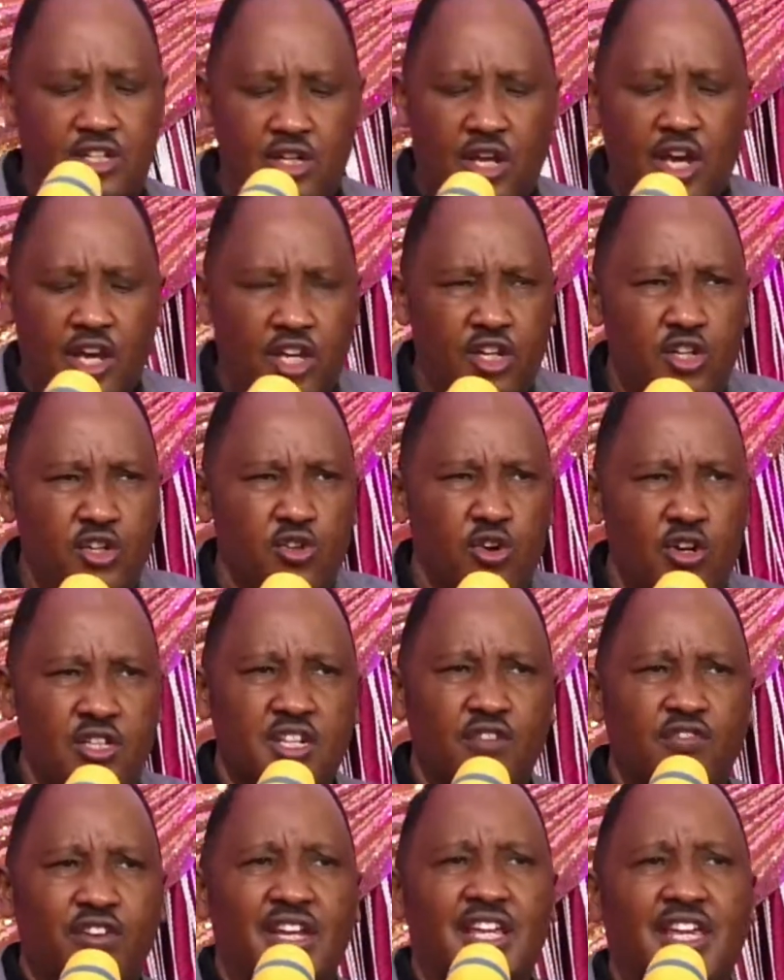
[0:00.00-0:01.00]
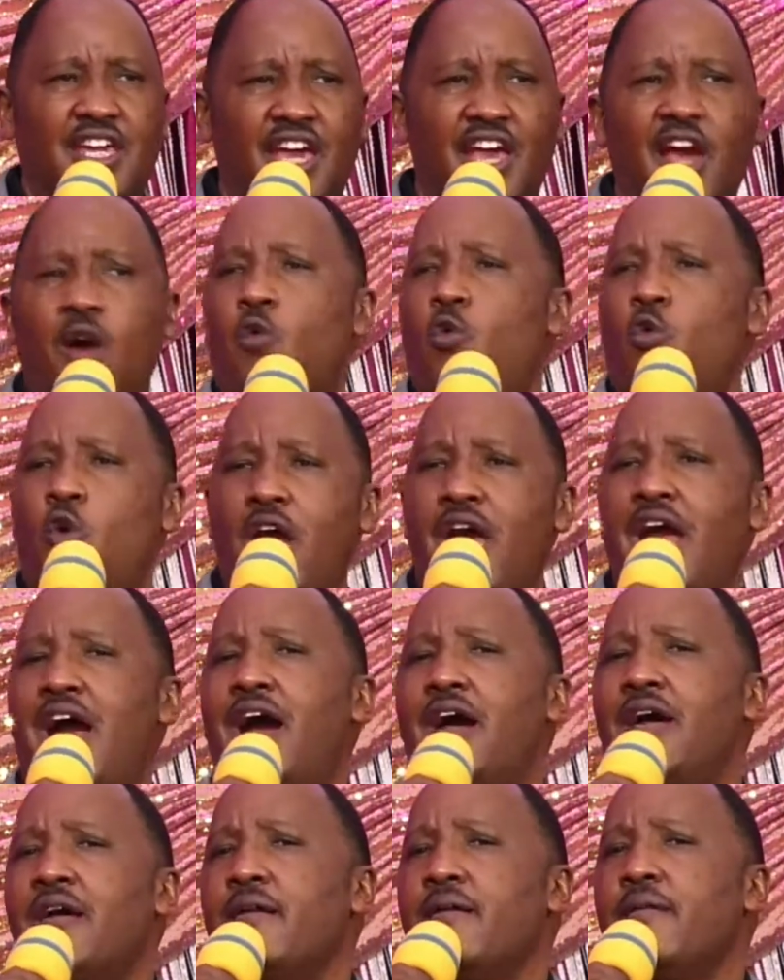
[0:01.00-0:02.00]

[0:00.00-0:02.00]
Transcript: he did not even care where